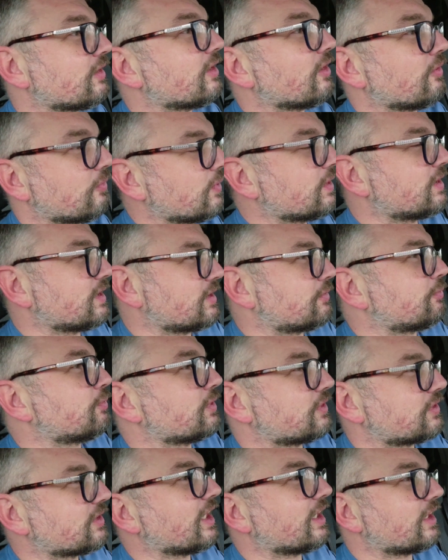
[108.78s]
You know, we're
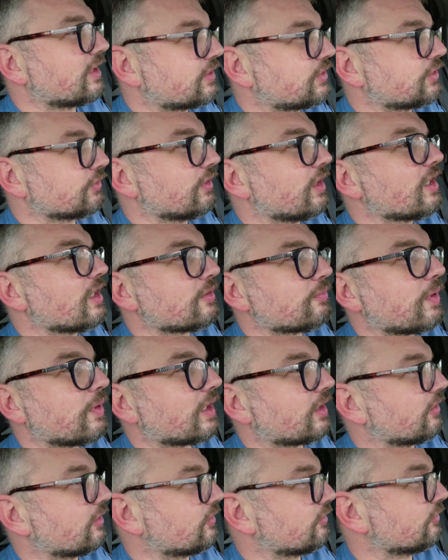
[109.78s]
desperate to get the Charade
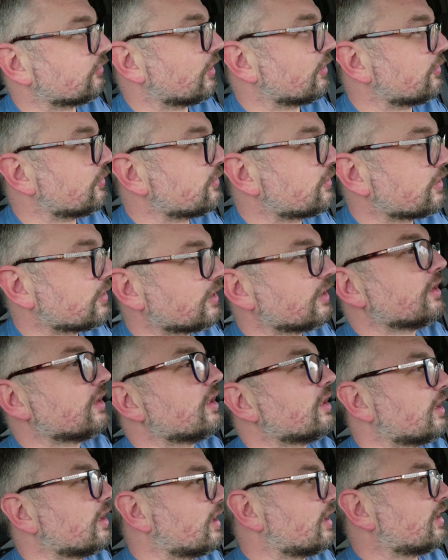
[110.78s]
back on the road,
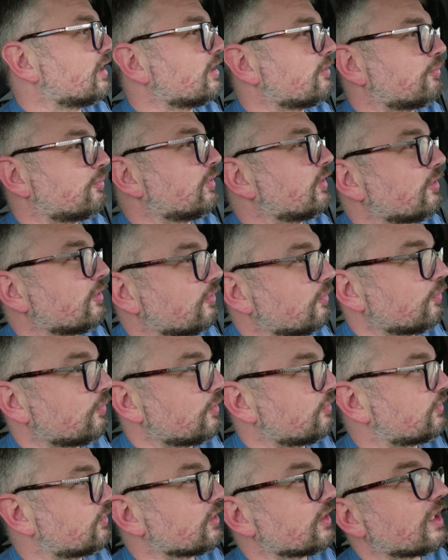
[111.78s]
but
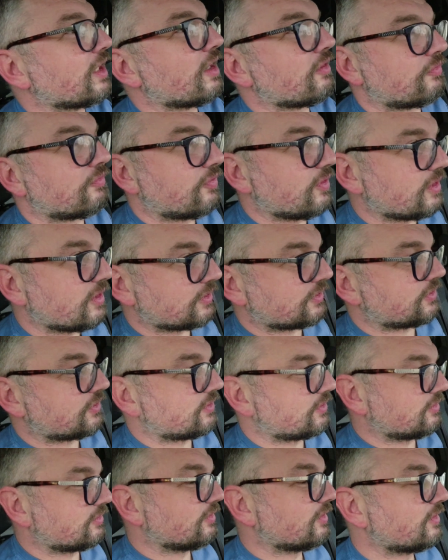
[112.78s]
we've done that first
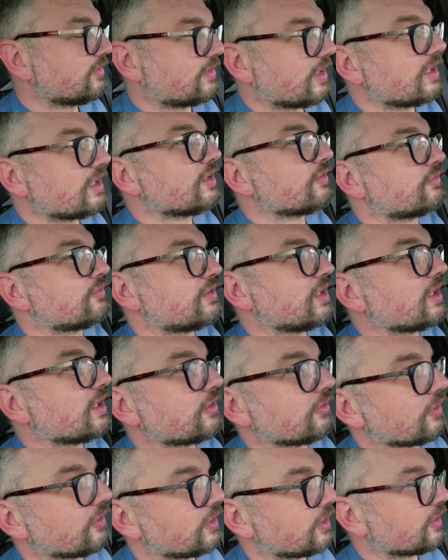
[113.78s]
day of
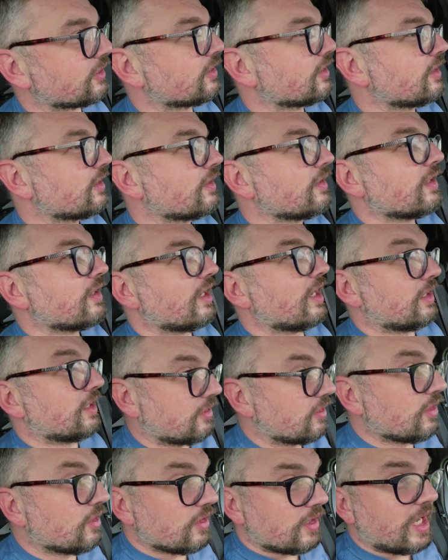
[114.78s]
tinkering,
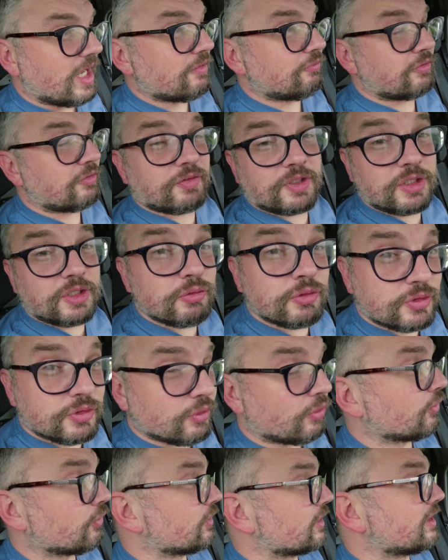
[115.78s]
and everything you
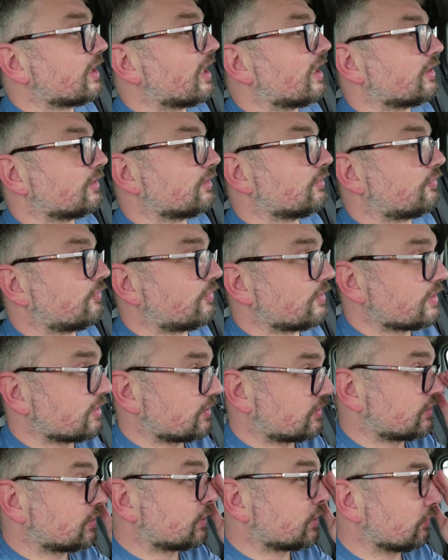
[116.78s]
saw in that
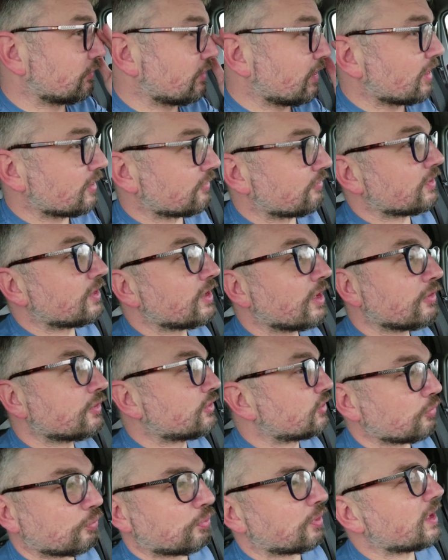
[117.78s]
first Charade video
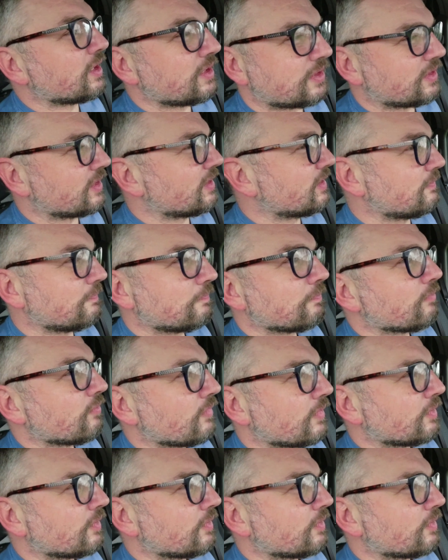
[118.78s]
took place in